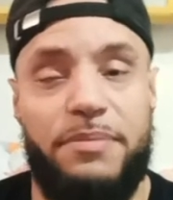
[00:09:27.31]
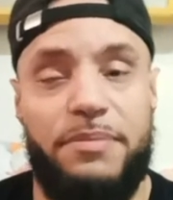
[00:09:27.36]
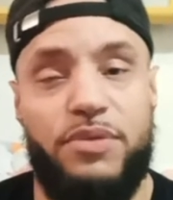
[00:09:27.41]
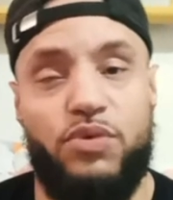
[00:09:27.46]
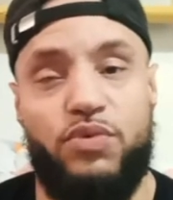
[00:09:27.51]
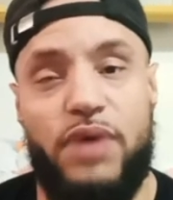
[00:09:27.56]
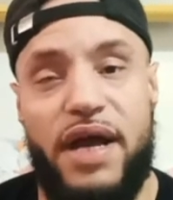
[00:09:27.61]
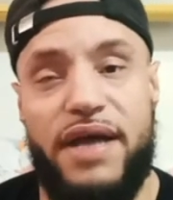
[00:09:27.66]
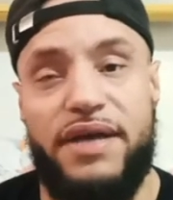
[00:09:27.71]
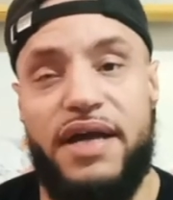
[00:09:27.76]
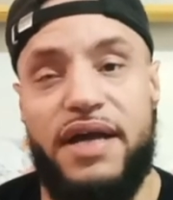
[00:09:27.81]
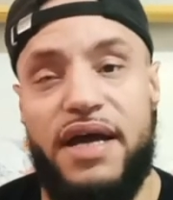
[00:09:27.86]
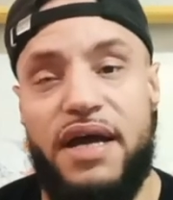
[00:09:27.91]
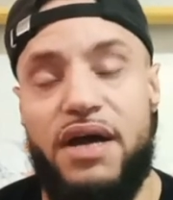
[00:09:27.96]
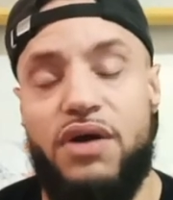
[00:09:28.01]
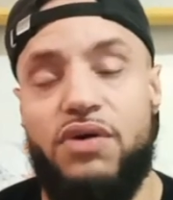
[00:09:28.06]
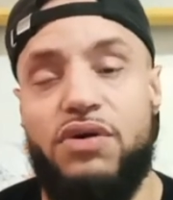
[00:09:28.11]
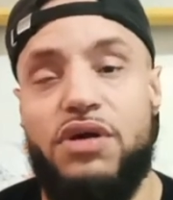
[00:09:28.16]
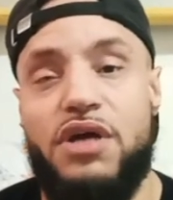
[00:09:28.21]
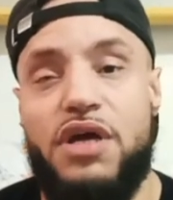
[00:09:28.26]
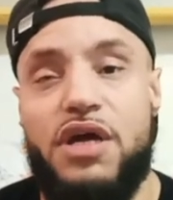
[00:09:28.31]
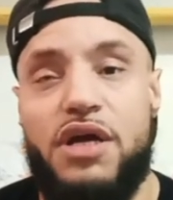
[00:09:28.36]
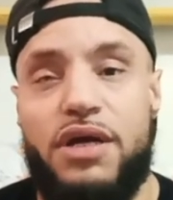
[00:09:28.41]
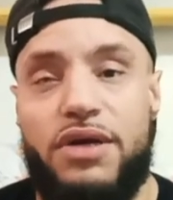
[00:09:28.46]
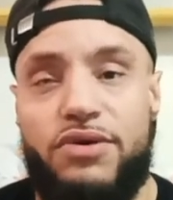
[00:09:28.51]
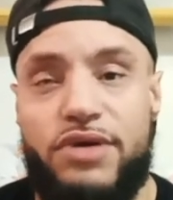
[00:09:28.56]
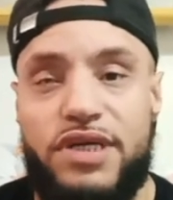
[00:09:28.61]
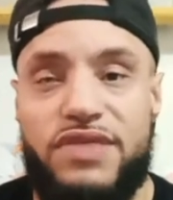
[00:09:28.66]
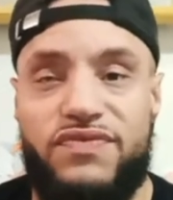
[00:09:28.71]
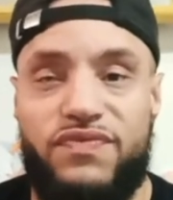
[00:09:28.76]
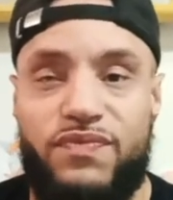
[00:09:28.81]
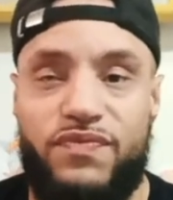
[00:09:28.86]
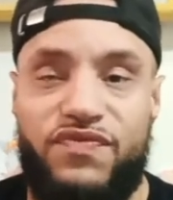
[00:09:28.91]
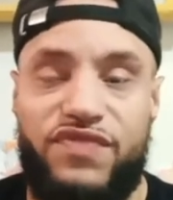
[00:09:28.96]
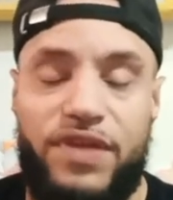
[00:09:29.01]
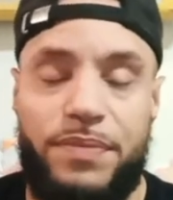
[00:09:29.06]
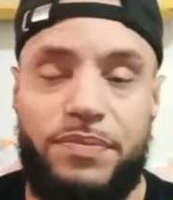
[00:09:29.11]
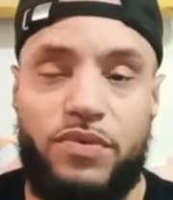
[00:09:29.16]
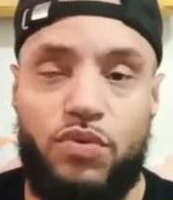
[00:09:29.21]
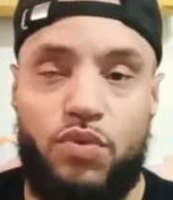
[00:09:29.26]
But right now, Chris from
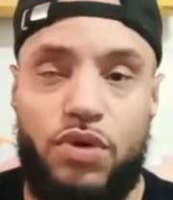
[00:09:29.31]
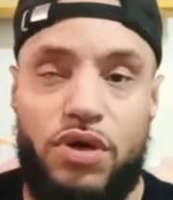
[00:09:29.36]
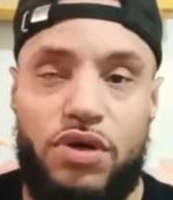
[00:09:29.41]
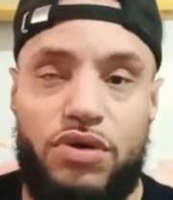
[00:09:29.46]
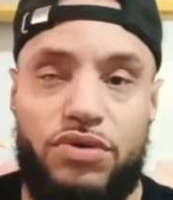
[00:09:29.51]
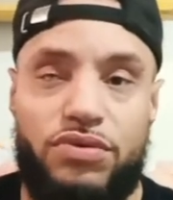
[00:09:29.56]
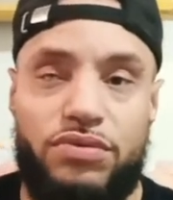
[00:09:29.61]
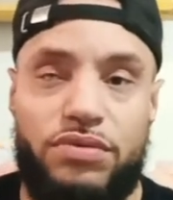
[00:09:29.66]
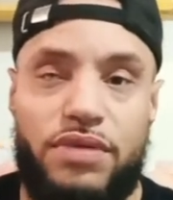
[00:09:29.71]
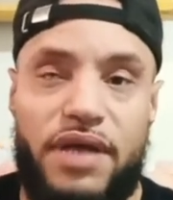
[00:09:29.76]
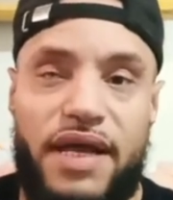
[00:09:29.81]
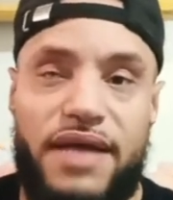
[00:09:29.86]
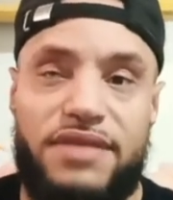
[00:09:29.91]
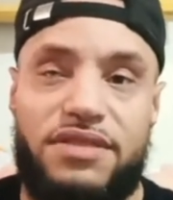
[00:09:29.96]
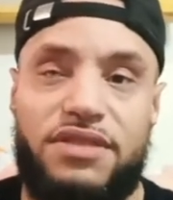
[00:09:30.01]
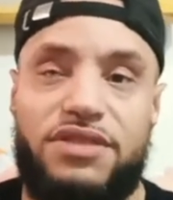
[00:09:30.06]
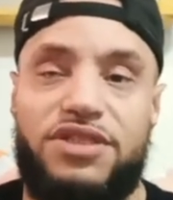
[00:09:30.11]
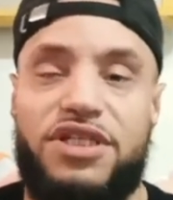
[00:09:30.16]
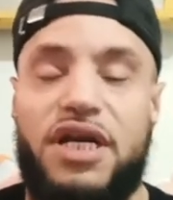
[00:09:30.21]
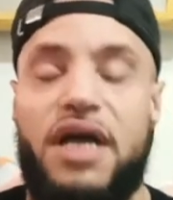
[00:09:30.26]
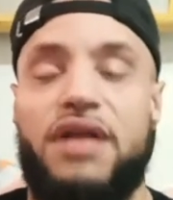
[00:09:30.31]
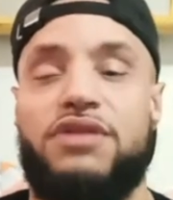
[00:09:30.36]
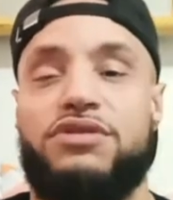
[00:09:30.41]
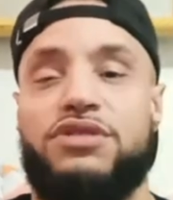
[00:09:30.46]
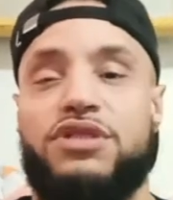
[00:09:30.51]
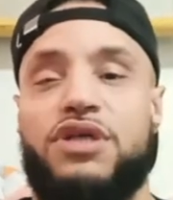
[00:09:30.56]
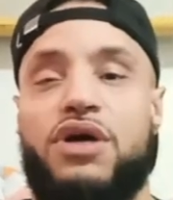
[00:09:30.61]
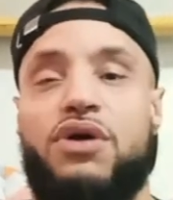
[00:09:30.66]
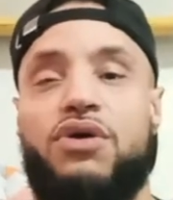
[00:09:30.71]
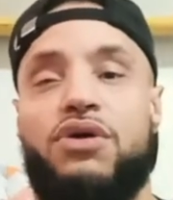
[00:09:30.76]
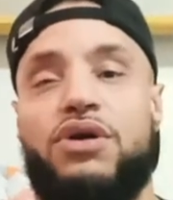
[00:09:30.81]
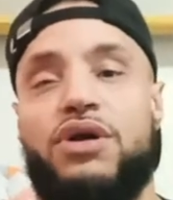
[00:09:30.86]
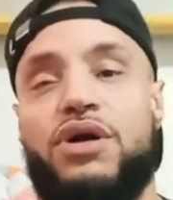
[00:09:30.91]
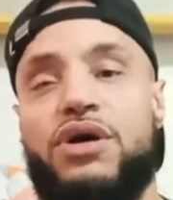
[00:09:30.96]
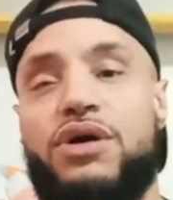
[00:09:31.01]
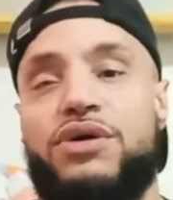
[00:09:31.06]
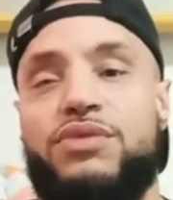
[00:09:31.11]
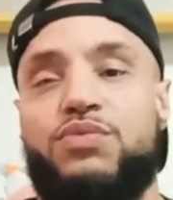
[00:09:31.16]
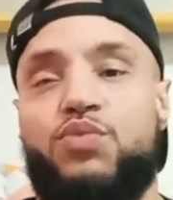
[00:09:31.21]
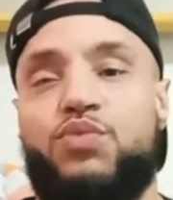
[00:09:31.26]
Flip the World has a challenge going
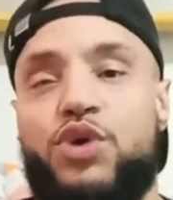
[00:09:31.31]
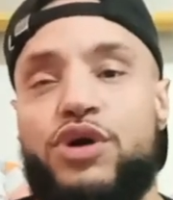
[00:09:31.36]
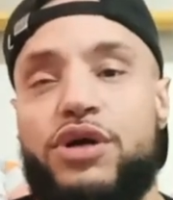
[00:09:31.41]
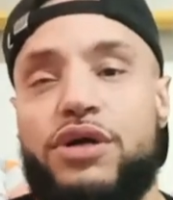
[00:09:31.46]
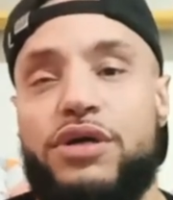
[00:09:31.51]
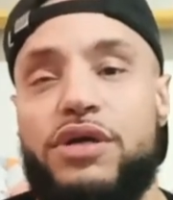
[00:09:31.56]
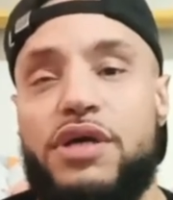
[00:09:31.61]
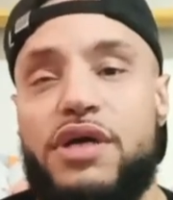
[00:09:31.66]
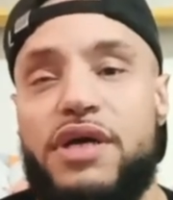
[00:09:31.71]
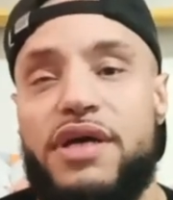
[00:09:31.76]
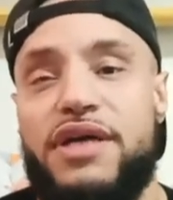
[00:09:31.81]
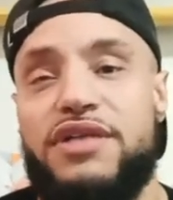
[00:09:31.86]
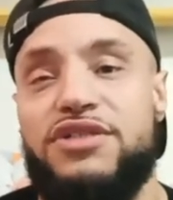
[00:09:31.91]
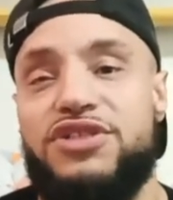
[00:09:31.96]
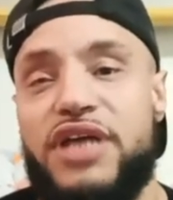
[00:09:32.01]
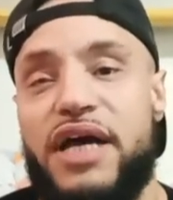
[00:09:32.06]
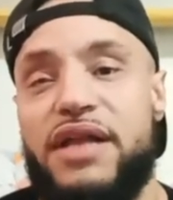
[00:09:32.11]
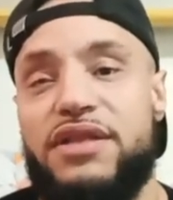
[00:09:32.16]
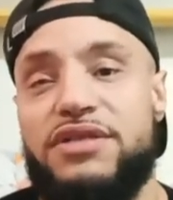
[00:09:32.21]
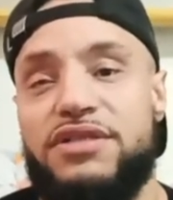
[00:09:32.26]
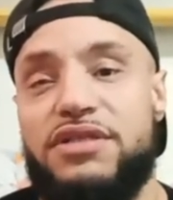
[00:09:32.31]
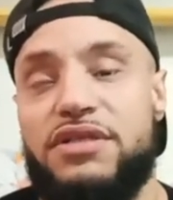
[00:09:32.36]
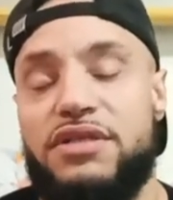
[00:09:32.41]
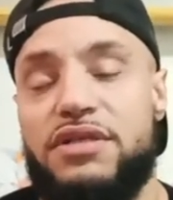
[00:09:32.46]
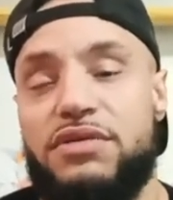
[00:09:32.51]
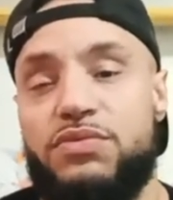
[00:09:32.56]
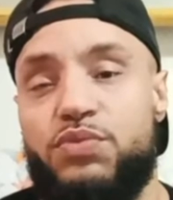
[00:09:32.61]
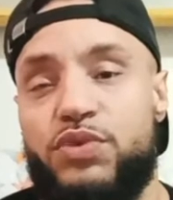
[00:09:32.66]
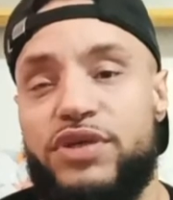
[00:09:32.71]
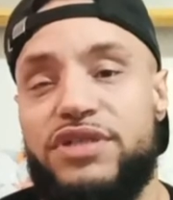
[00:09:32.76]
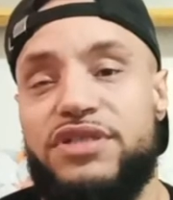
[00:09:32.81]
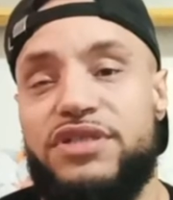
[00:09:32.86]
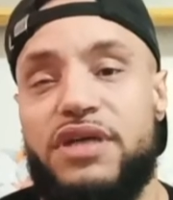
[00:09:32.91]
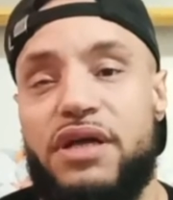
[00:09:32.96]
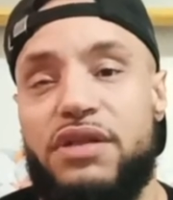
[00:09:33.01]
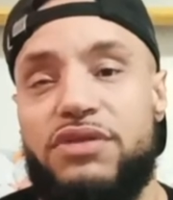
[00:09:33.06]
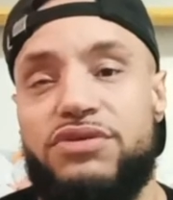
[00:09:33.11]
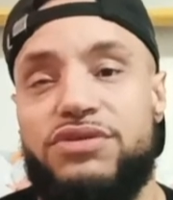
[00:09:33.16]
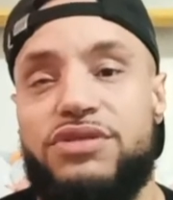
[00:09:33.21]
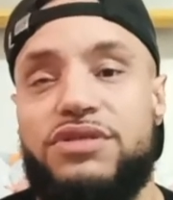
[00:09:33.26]
on where he's challenging
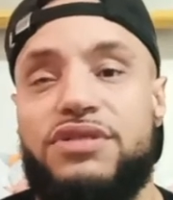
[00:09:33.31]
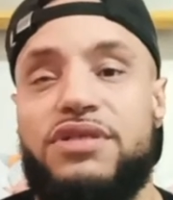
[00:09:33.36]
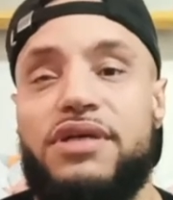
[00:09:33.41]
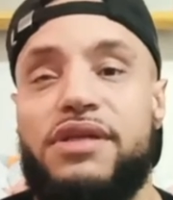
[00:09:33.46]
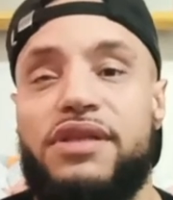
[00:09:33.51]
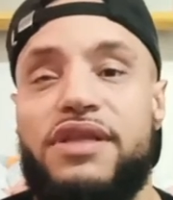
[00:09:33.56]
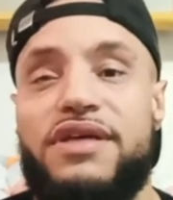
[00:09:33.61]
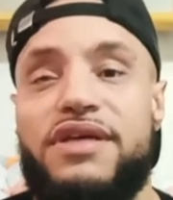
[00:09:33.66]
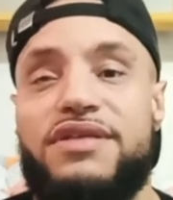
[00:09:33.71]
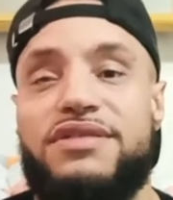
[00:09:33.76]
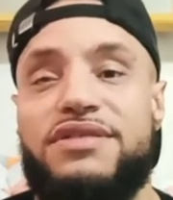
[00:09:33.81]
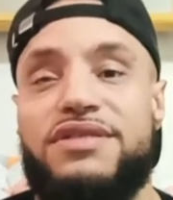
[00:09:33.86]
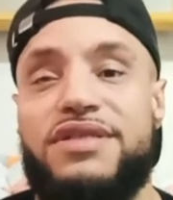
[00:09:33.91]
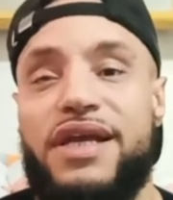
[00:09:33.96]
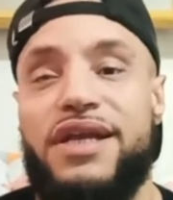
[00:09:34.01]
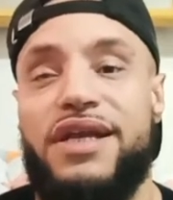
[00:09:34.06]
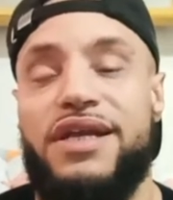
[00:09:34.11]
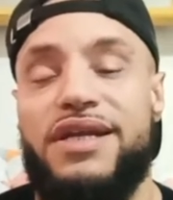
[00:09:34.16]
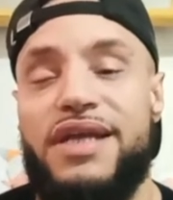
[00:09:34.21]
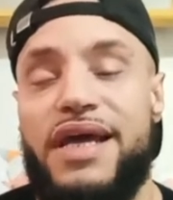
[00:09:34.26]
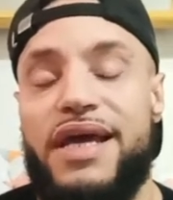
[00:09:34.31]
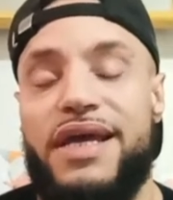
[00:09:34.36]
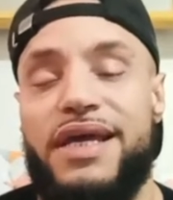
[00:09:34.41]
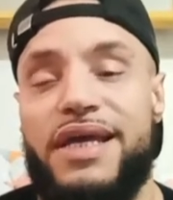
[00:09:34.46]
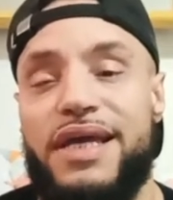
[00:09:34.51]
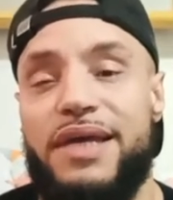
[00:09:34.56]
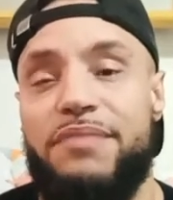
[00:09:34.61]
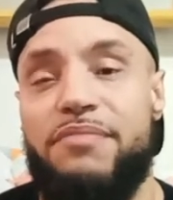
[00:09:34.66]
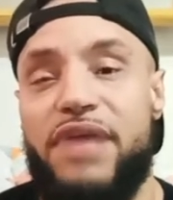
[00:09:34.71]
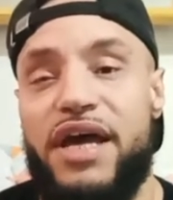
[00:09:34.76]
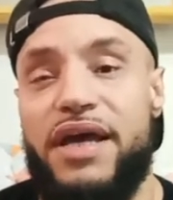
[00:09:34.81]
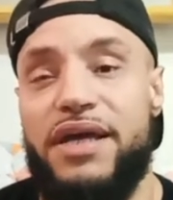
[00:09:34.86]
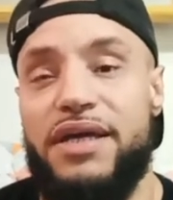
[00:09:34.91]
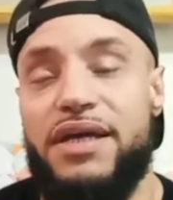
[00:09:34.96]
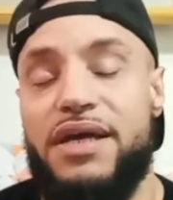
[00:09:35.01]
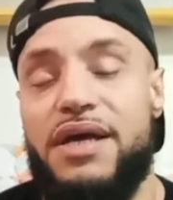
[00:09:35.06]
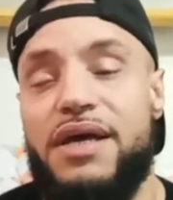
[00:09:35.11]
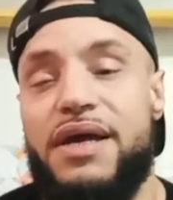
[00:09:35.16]
resellers to list 10 a day in May.